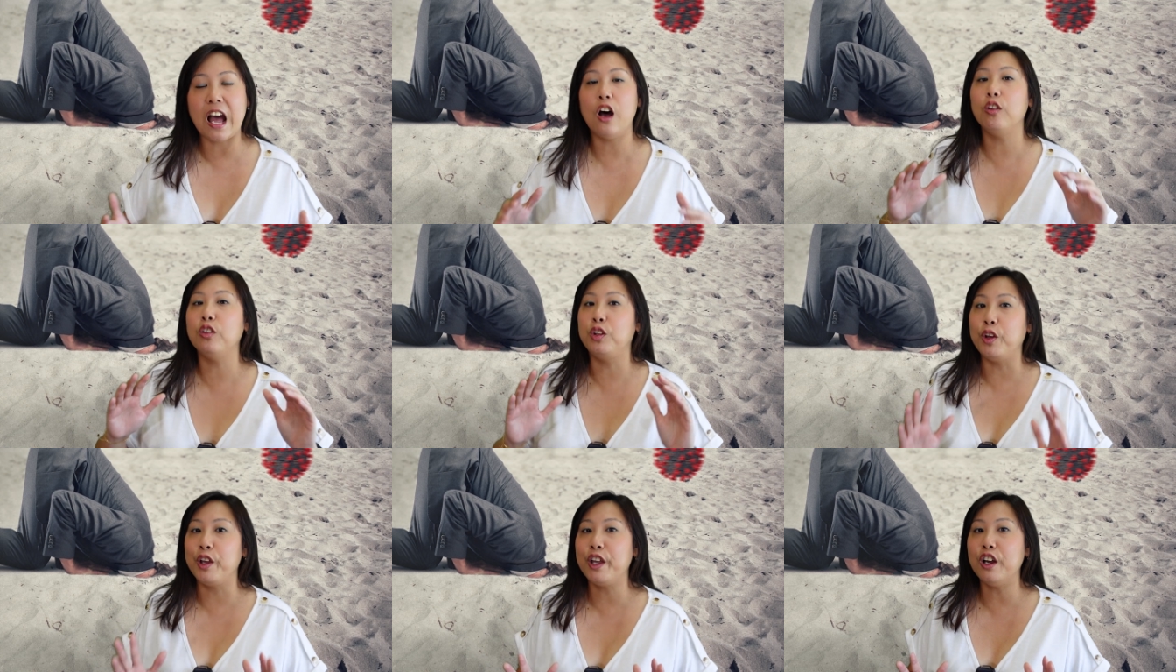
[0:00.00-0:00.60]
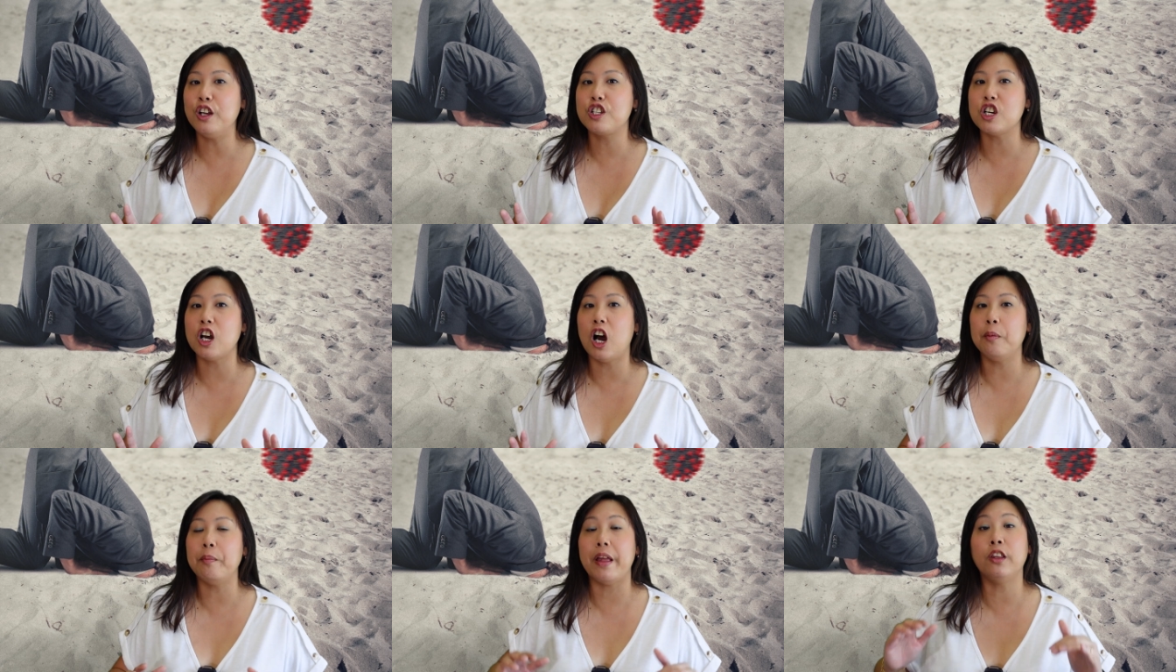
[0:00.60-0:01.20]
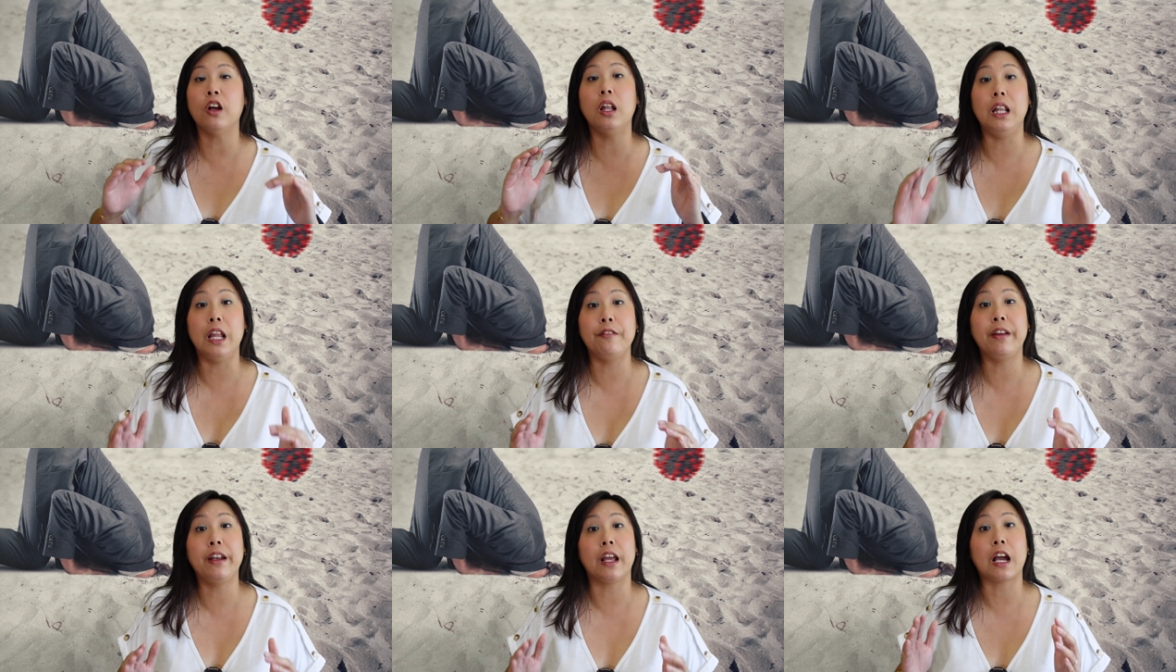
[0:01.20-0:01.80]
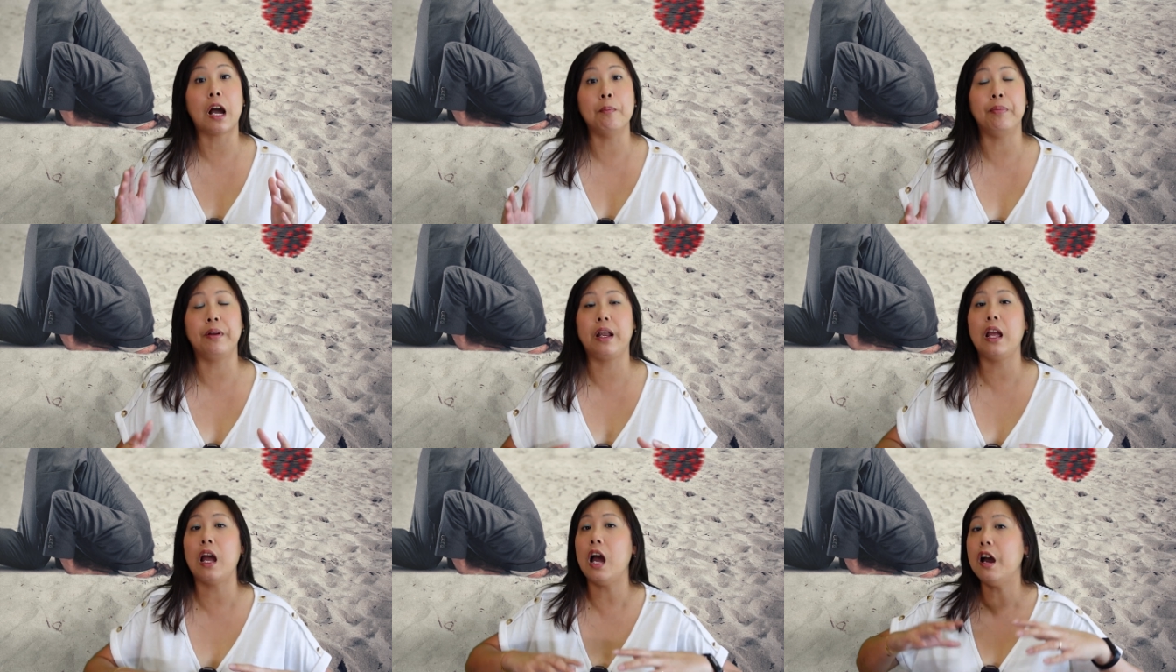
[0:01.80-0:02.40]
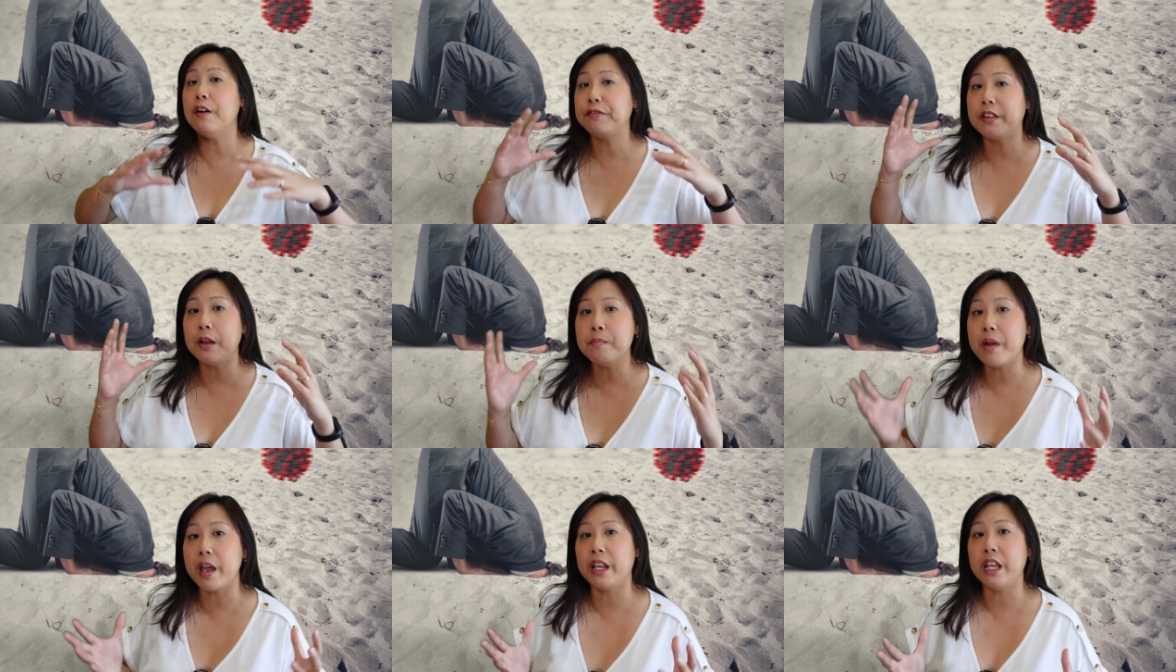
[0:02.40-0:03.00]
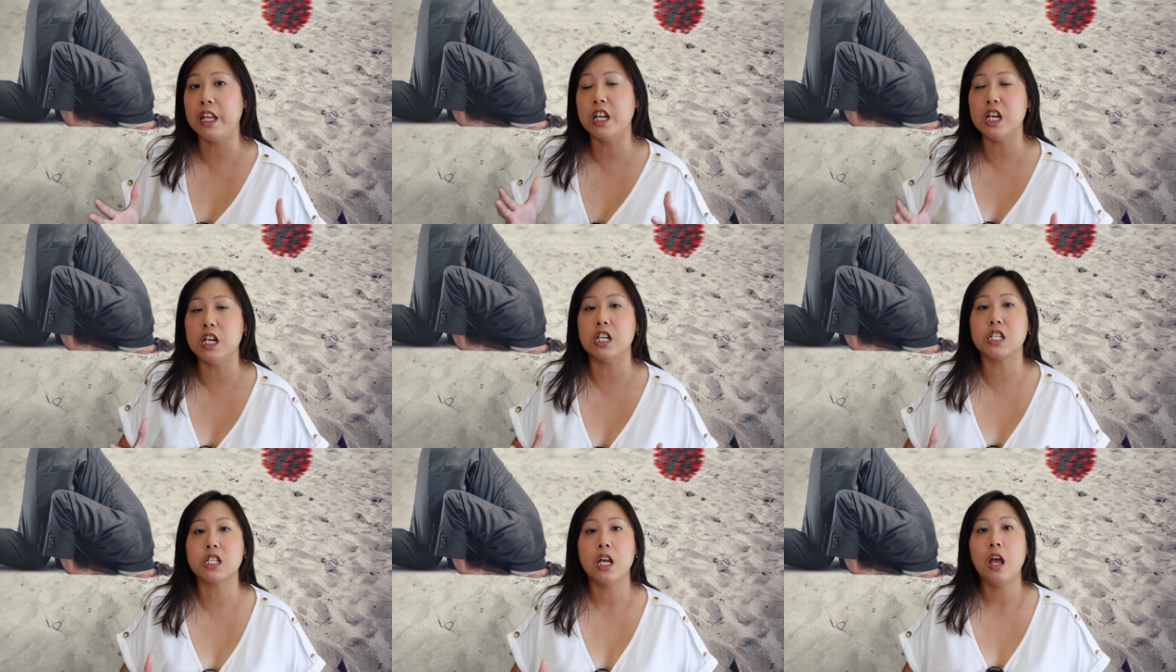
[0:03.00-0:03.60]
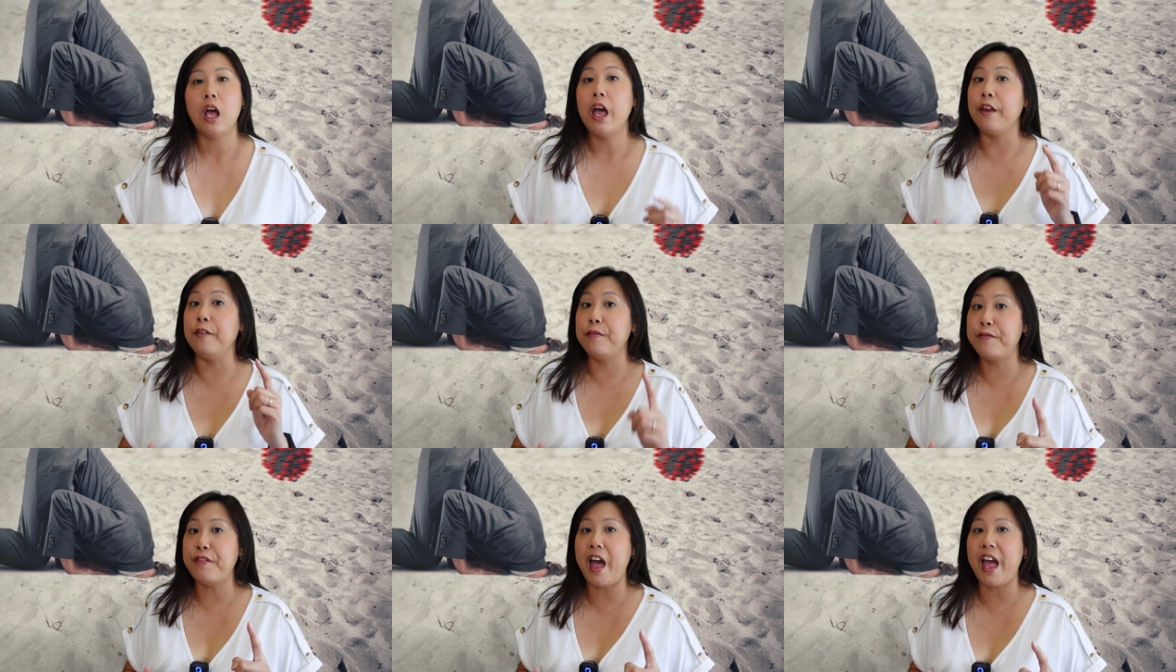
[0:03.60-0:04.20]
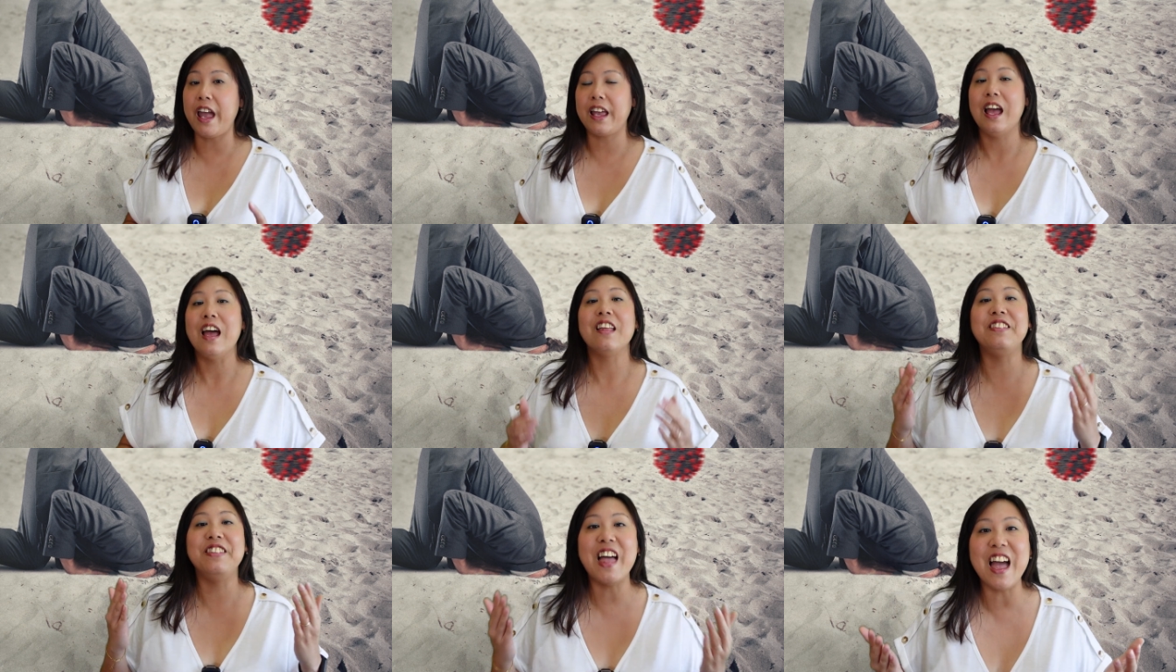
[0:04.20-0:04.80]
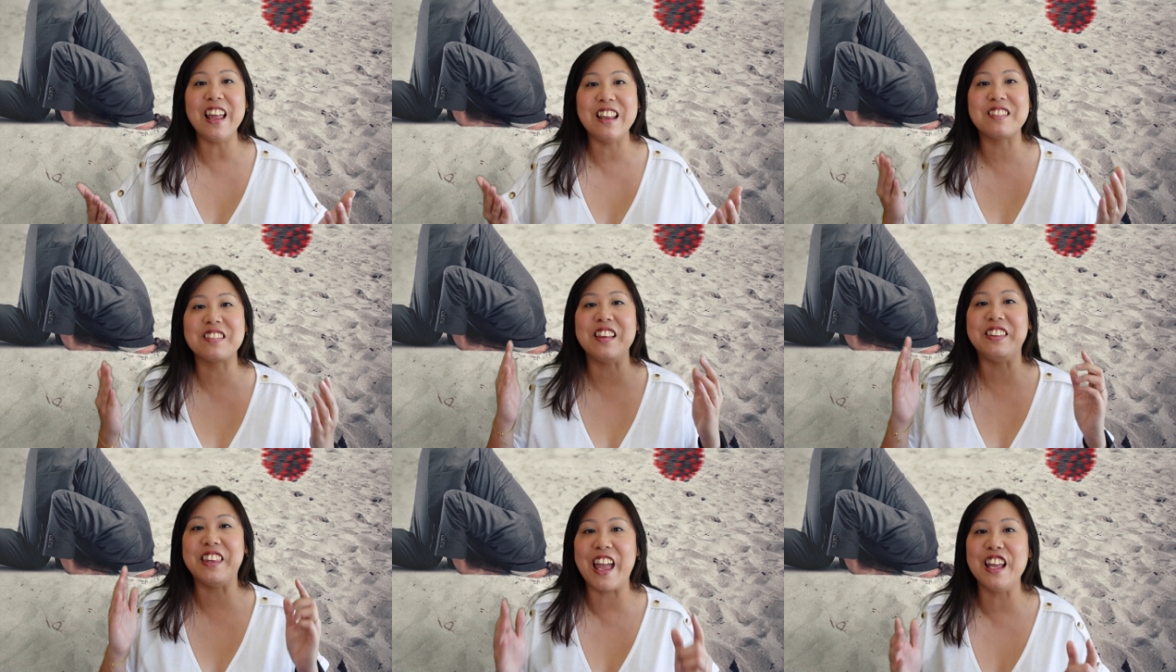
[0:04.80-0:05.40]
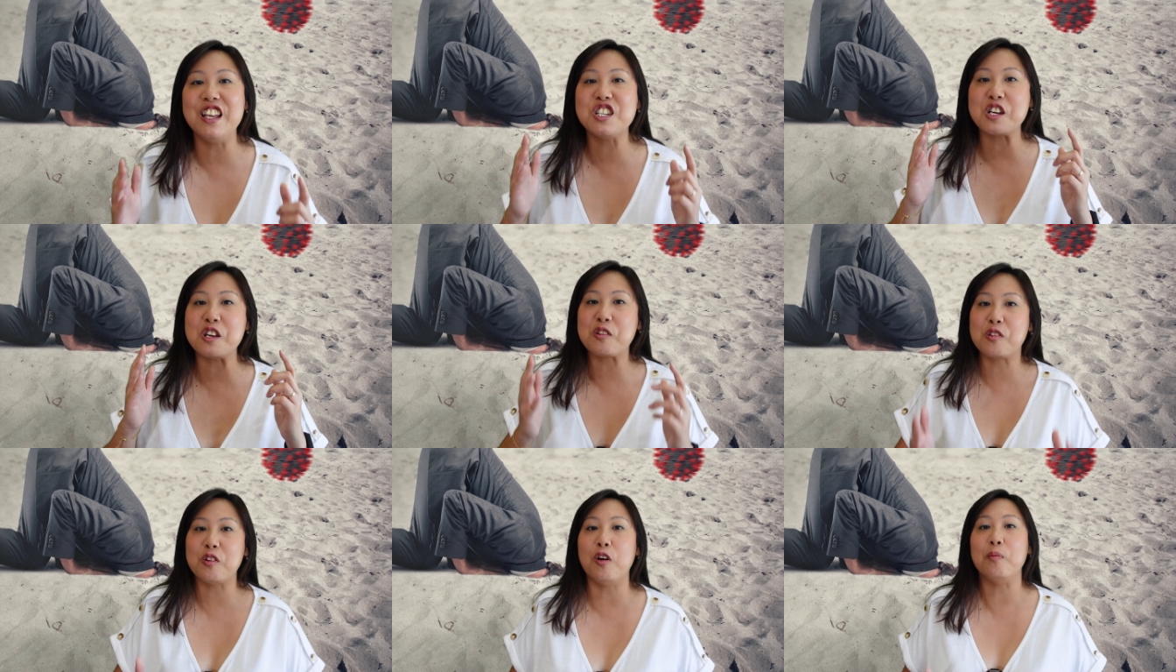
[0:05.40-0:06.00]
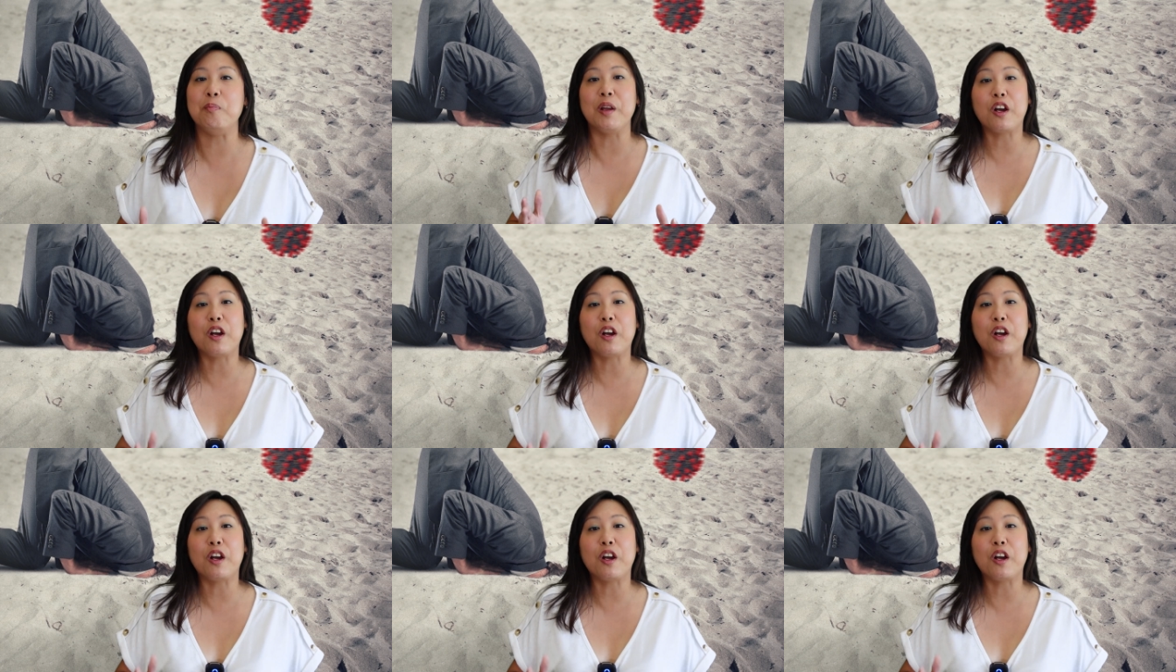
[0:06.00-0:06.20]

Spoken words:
down, doing your job, and not leaving the company after many years. In fact, that is the danger zone